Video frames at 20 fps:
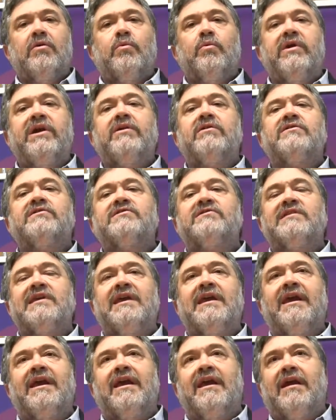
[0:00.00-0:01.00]
we are
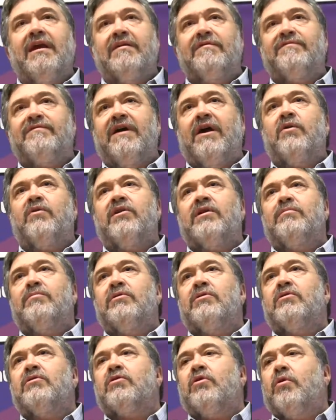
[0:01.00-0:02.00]
seeing a
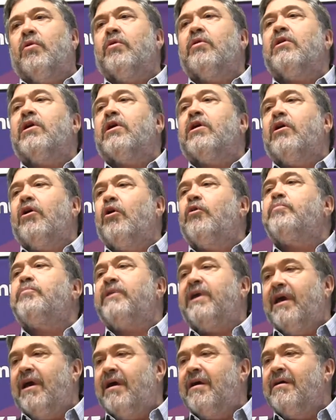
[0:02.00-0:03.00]
veritable
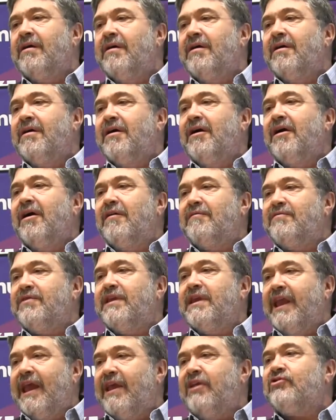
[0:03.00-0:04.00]
cornucopia of
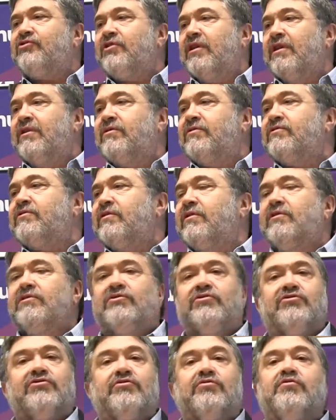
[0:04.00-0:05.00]
the nations
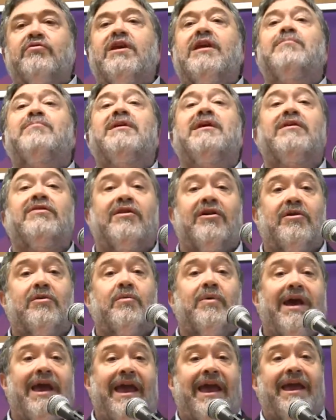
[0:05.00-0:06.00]
streaming
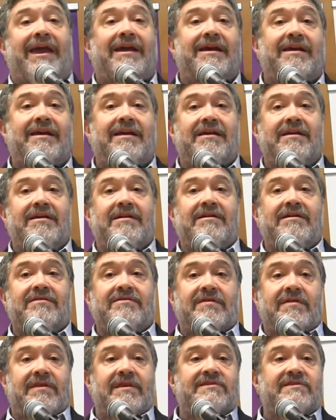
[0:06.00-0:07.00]
their way
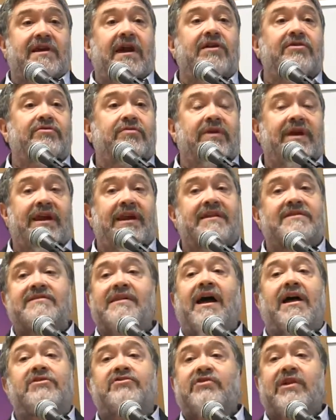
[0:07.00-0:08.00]
to this country. And it's
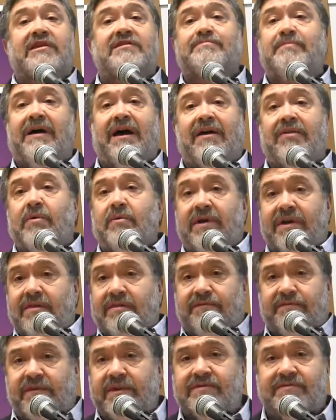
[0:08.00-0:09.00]
not just, by the way,
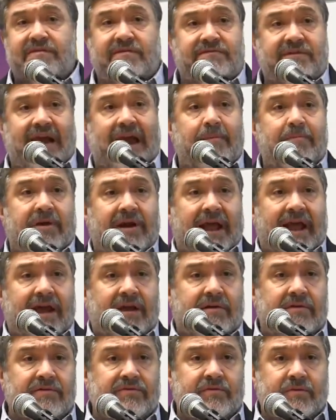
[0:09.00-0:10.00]
the Feast of
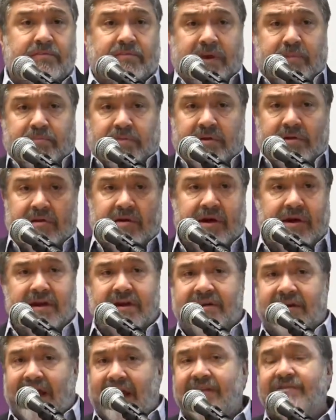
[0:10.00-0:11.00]
Tabernacles where people are
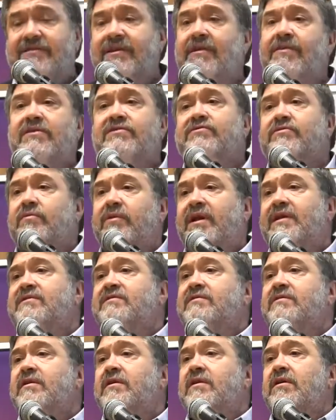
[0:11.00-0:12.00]
dancing in the
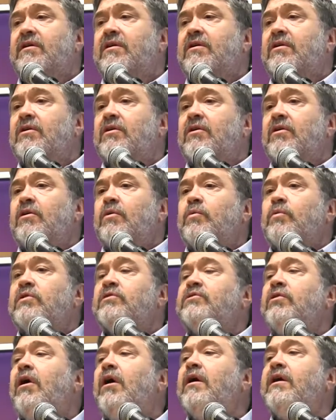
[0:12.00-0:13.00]
streets.
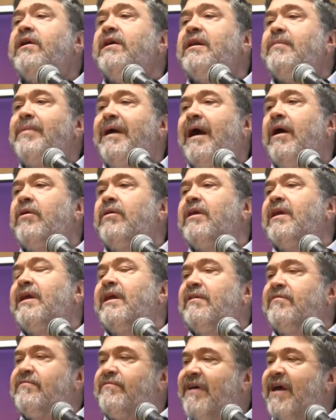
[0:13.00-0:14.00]
We're talking about
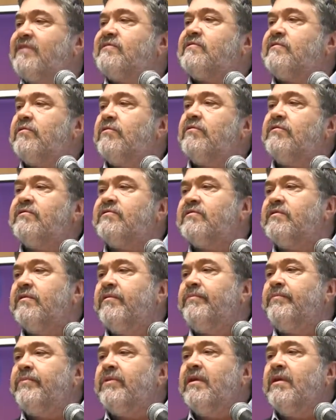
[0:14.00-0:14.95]
investors.